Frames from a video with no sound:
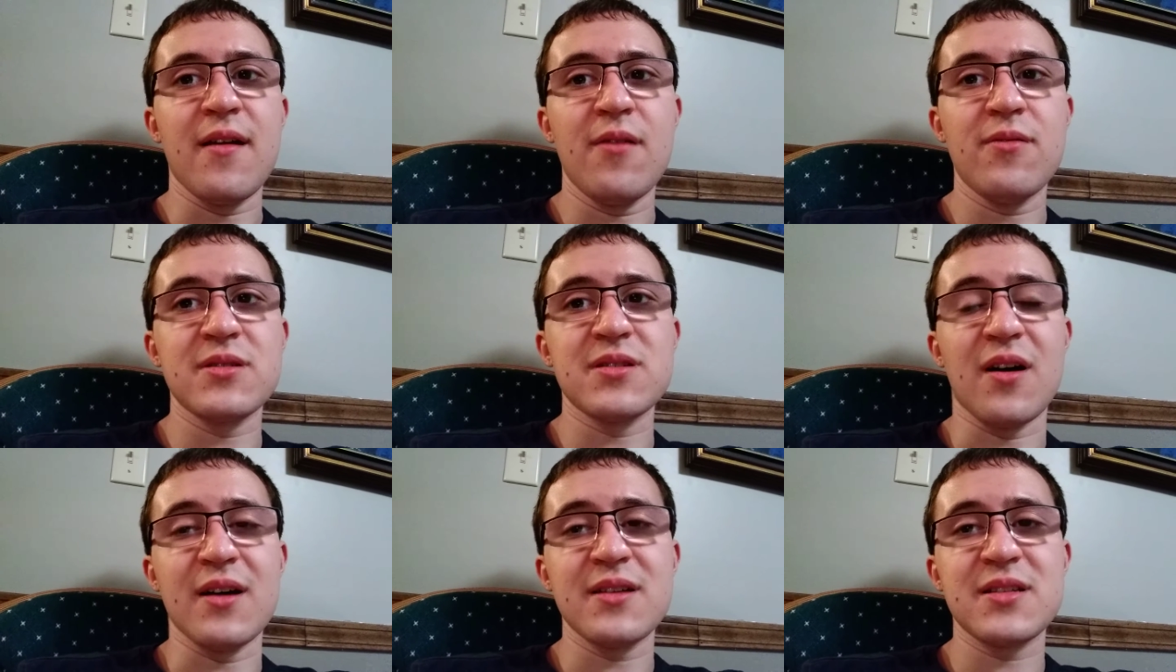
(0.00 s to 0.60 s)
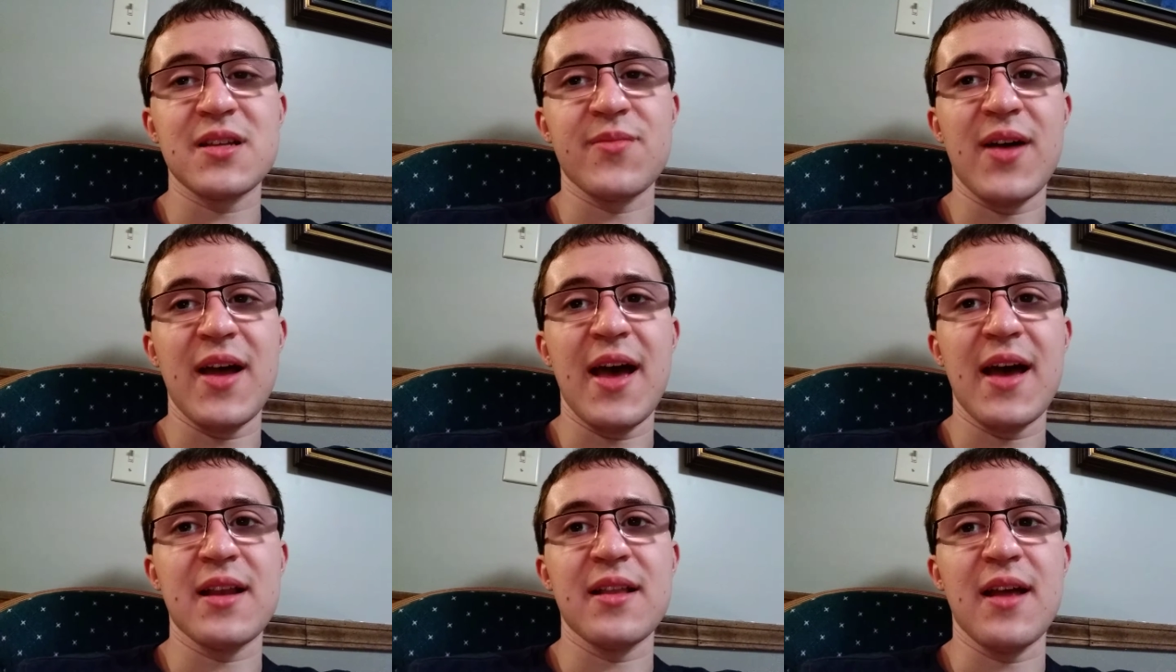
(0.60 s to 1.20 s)
It was awesome. I
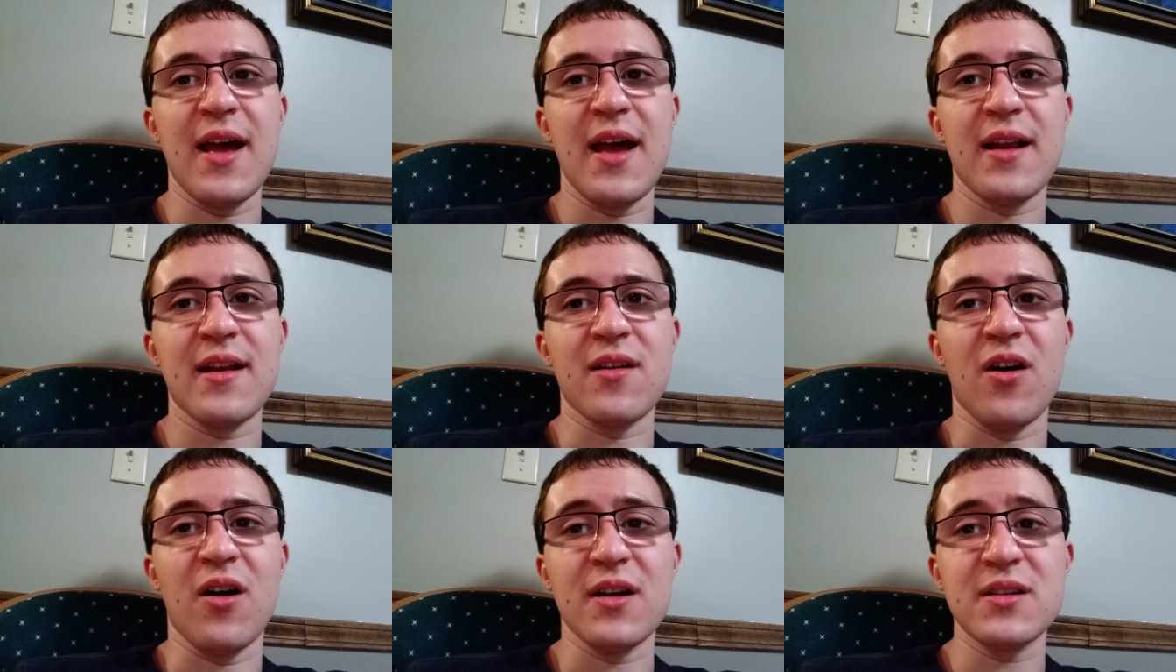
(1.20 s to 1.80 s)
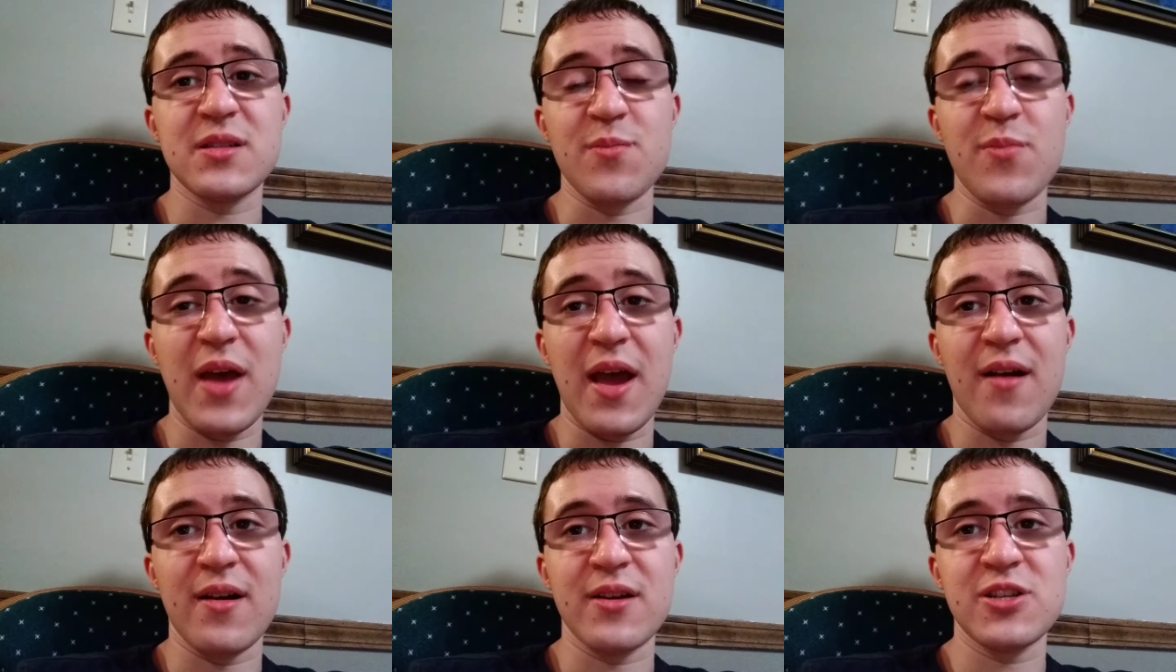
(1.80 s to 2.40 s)
had an awesome
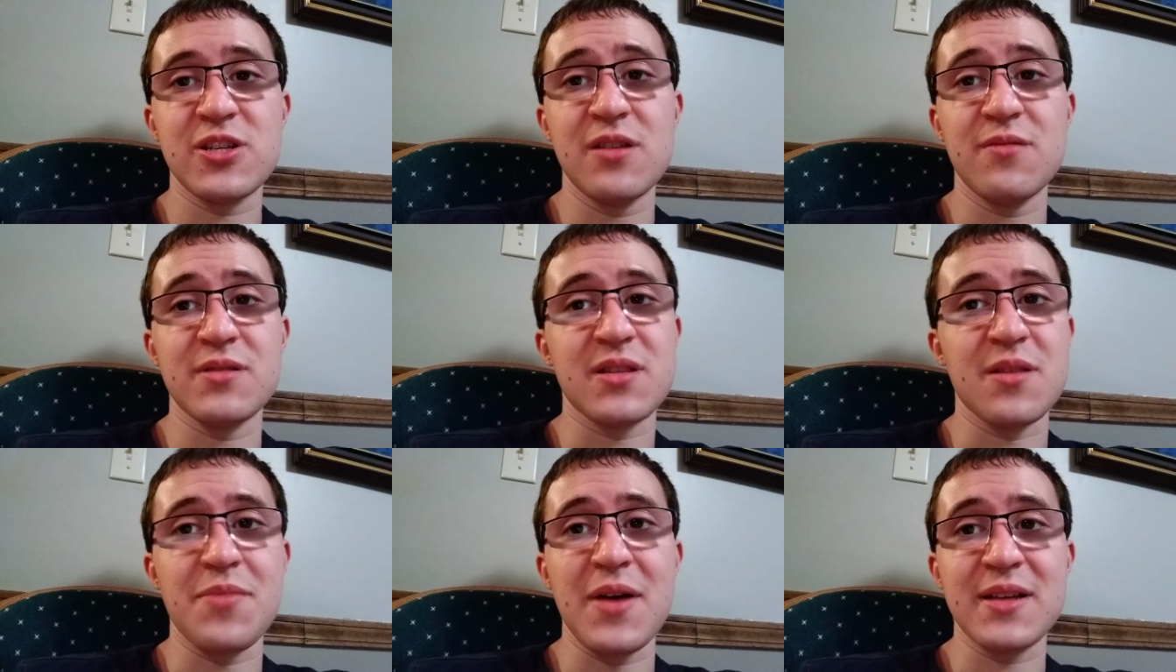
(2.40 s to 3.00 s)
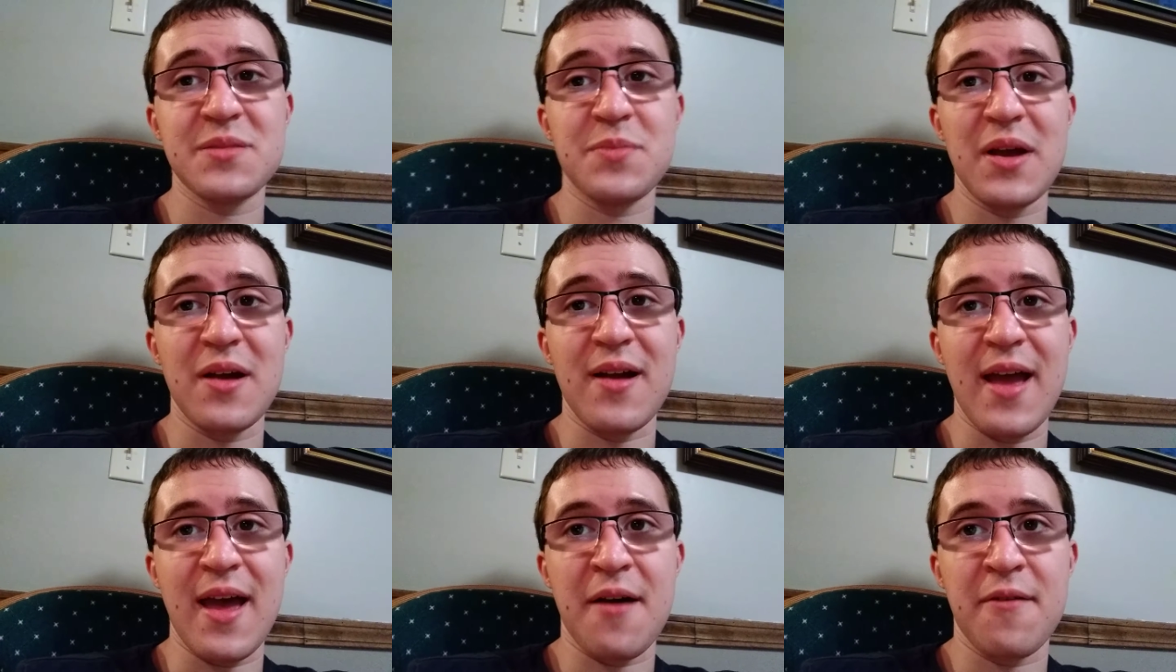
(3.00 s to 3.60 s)
para. She was the best
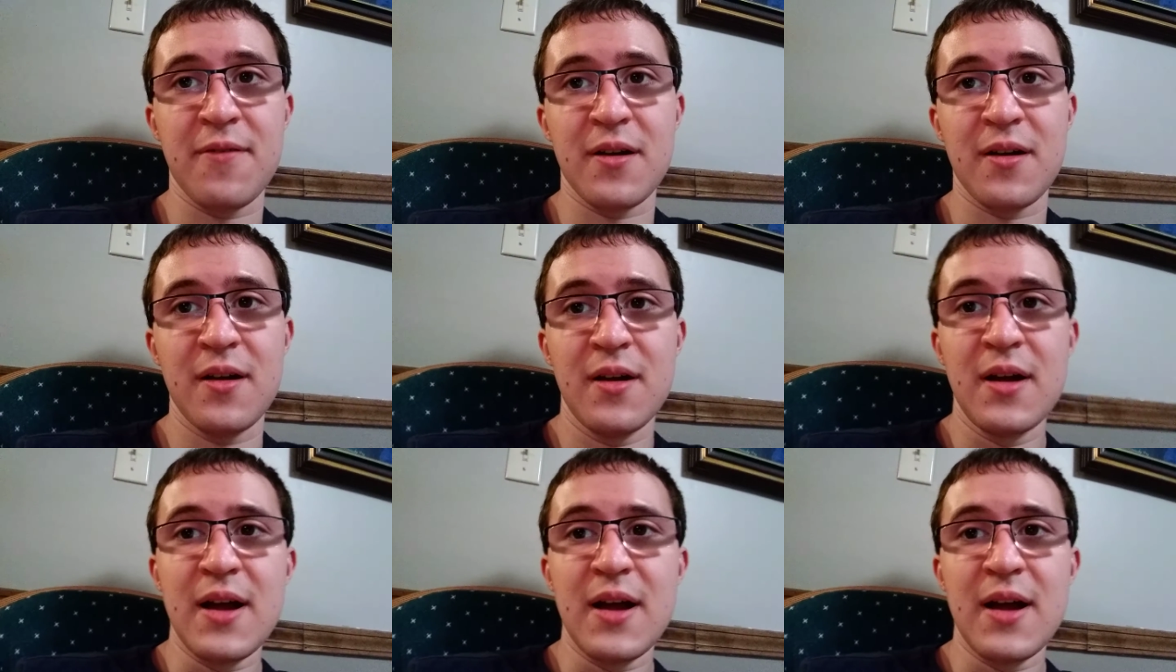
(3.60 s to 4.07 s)
para ever.